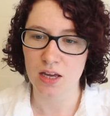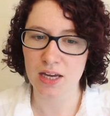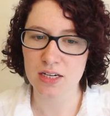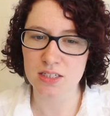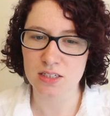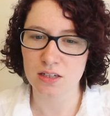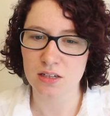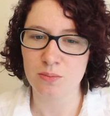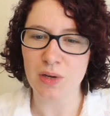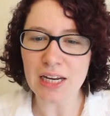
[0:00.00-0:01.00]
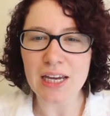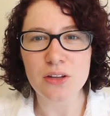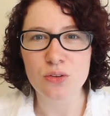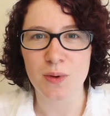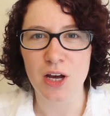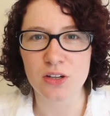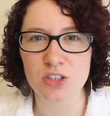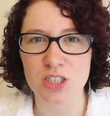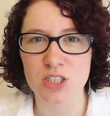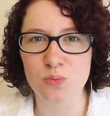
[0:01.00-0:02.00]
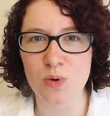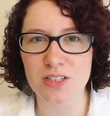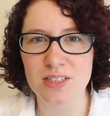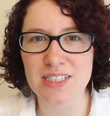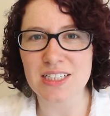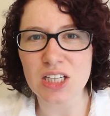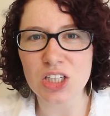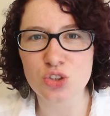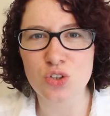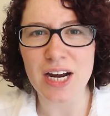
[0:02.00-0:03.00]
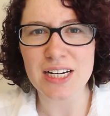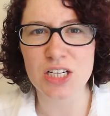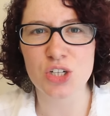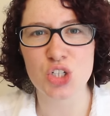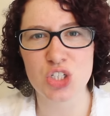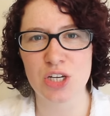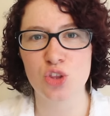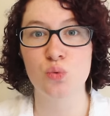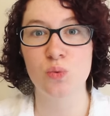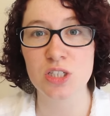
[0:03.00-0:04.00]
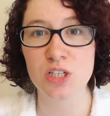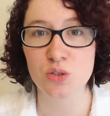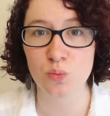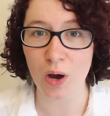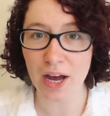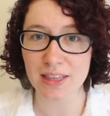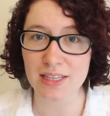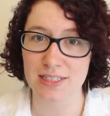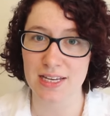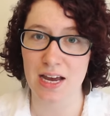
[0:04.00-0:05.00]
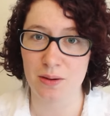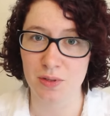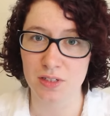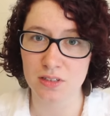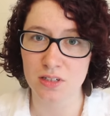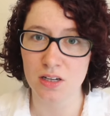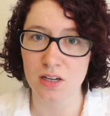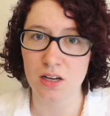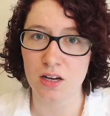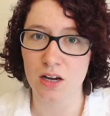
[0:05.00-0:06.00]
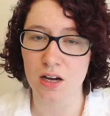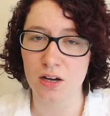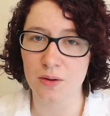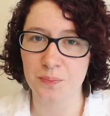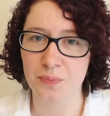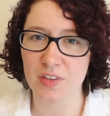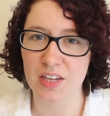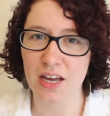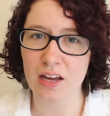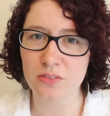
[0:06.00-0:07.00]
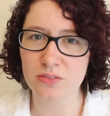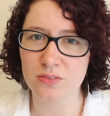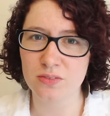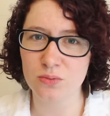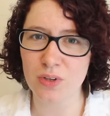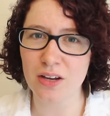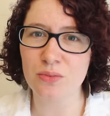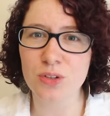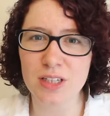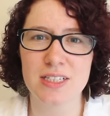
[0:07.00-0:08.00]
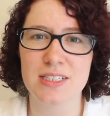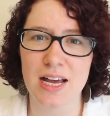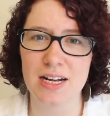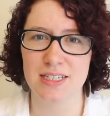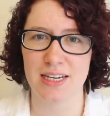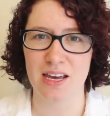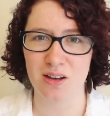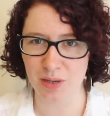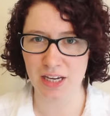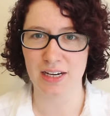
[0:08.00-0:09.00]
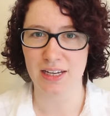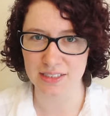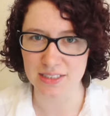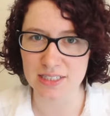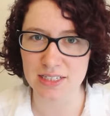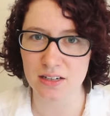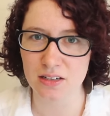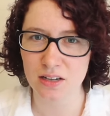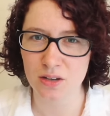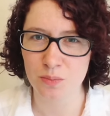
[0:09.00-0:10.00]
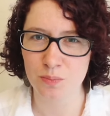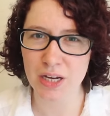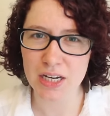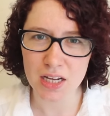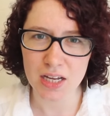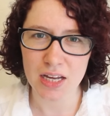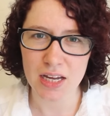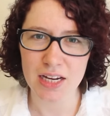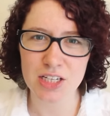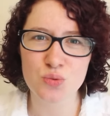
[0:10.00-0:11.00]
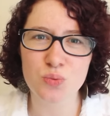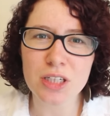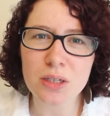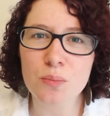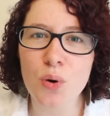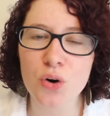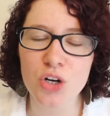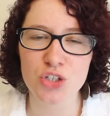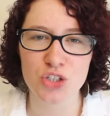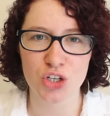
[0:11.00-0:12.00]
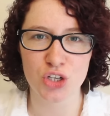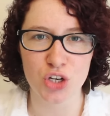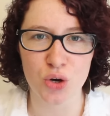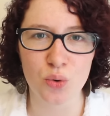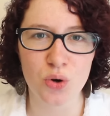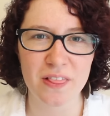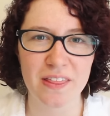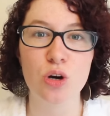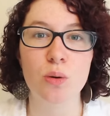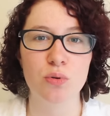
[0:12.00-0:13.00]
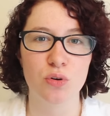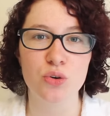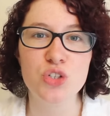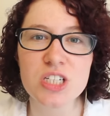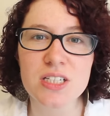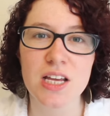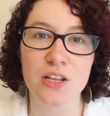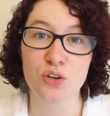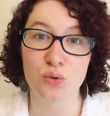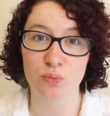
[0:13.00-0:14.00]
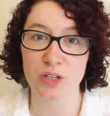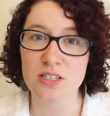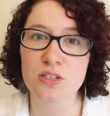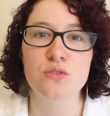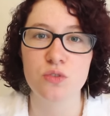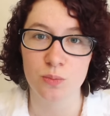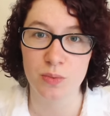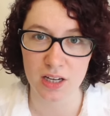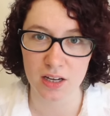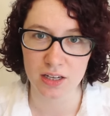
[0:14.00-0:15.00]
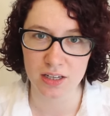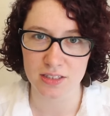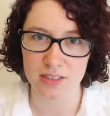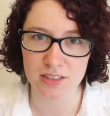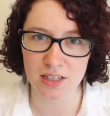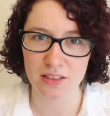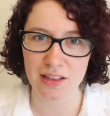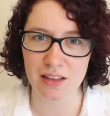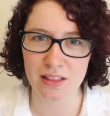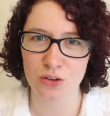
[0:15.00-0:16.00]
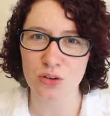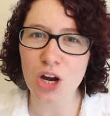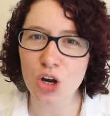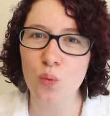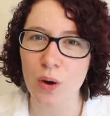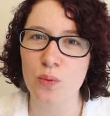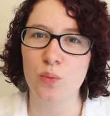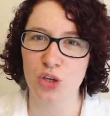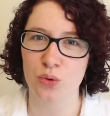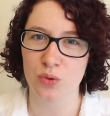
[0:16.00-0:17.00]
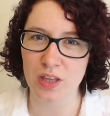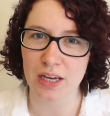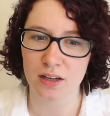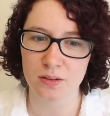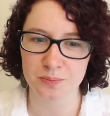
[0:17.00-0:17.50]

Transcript: And many anthropologists, while still trying to understand the reasons why this happened, um, have, have really decided to campaign against it. But it's really important to note their approaches and their reasons for being against it. They, they're not quite what you think.